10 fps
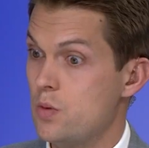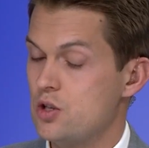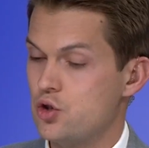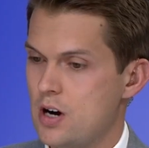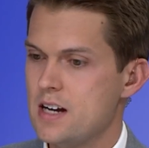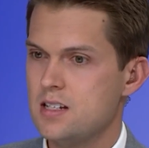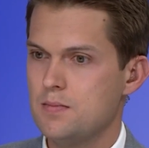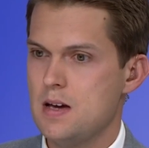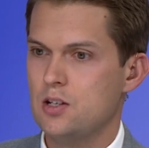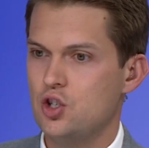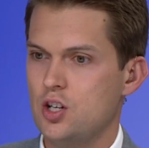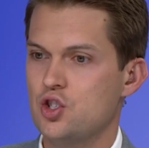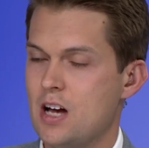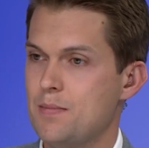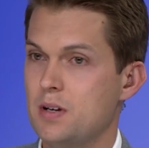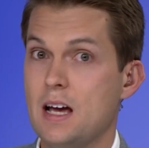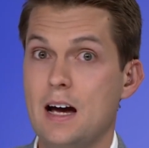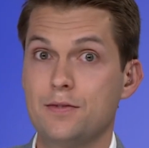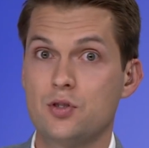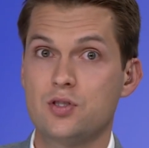we tried to make change happen
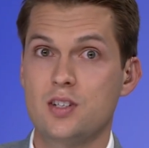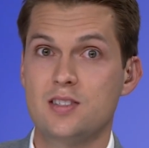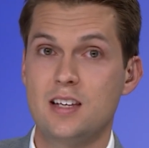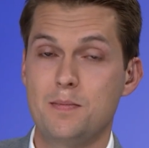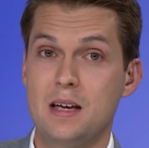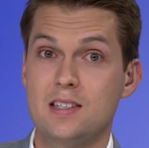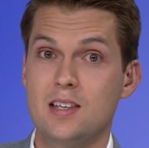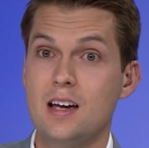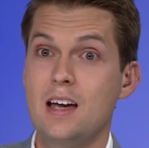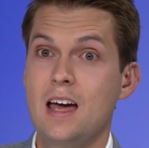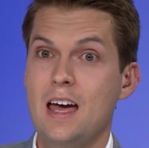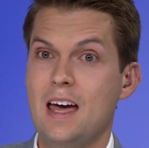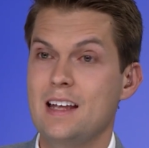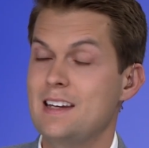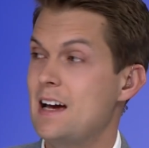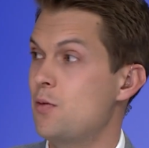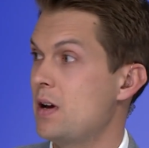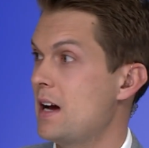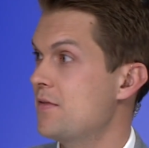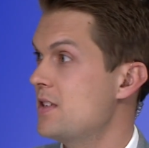after Sunset Mesa, and now
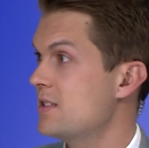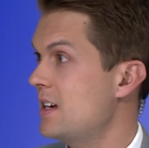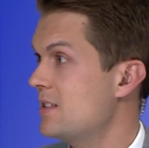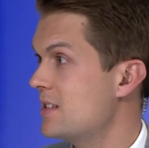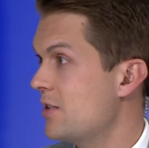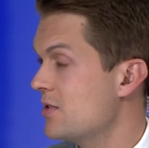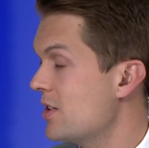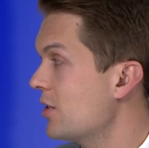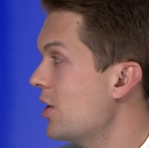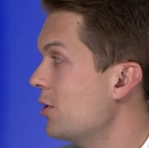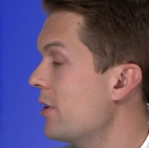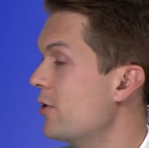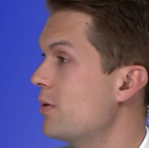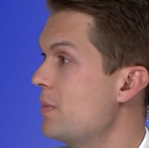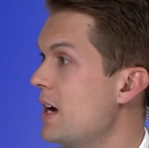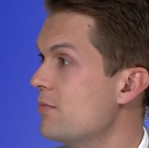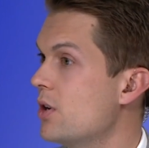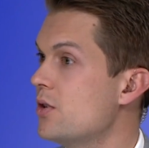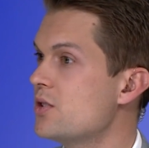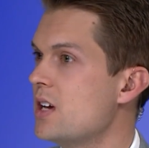we have this case down in southern Colorado in
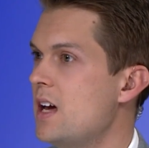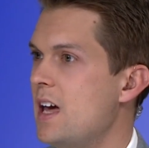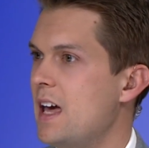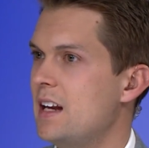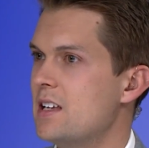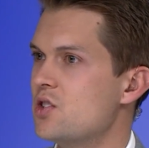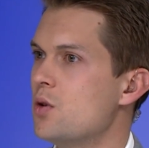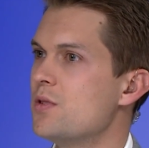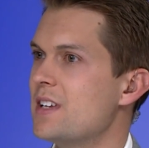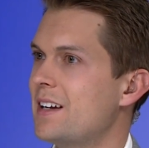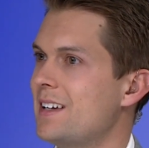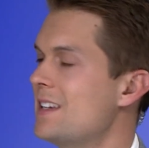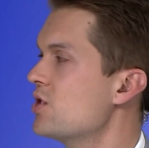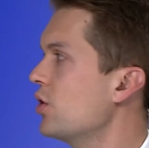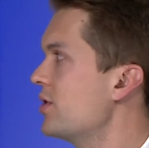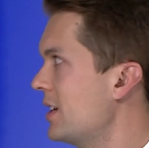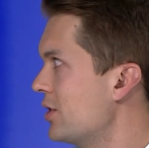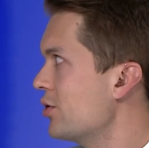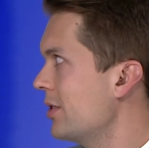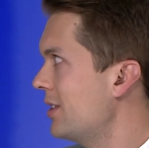Penrose, and it's almost adding insult to
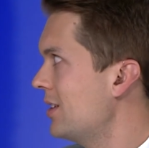injury in